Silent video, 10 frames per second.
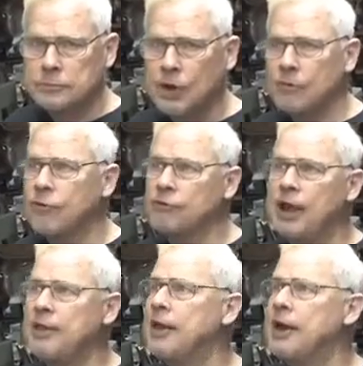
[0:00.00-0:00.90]
Therefore
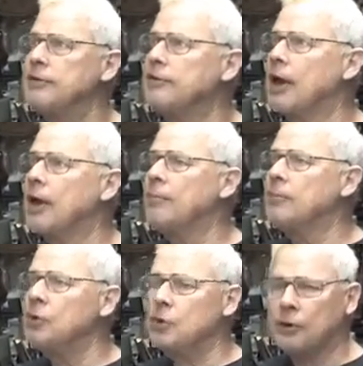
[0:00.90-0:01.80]
saying that it's a
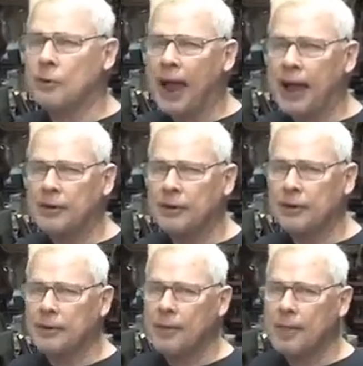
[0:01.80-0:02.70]
nuclear reactor.